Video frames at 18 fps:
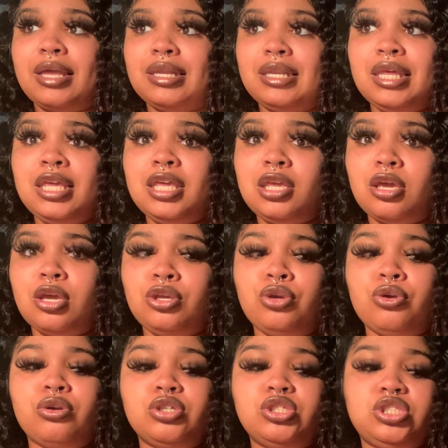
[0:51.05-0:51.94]
leak
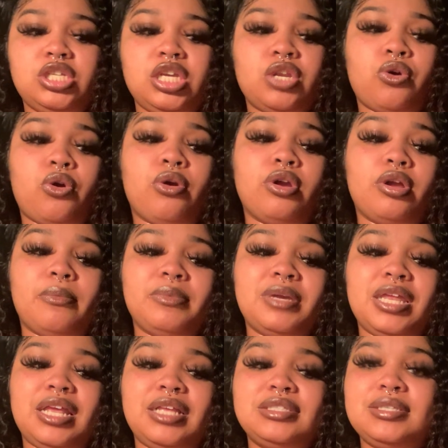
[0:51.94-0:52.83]
your shit, or I'm
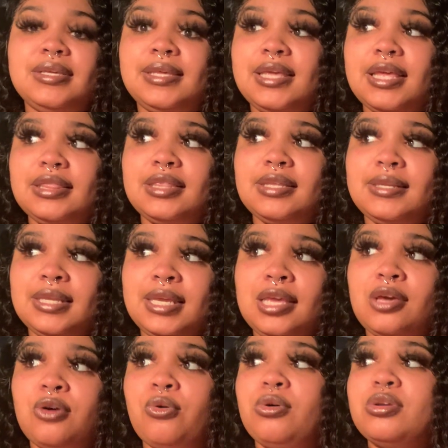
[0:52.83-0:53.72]
getting to get the
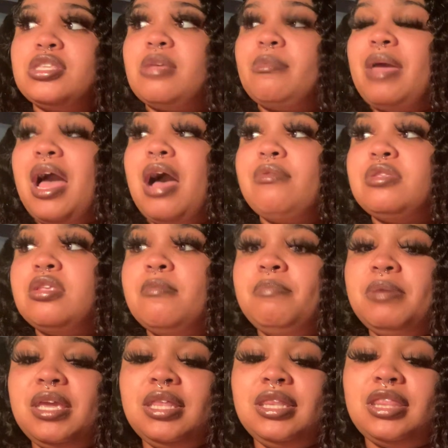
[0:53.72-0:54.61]
leak, or somehow to
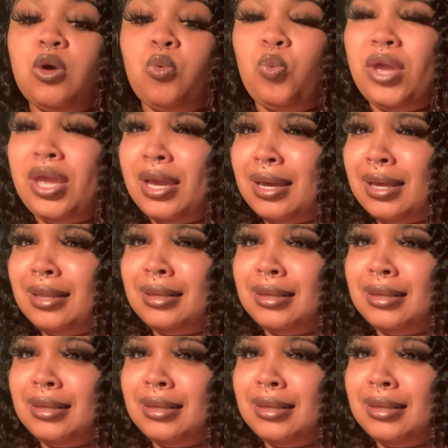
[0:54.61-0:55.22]
be the wink,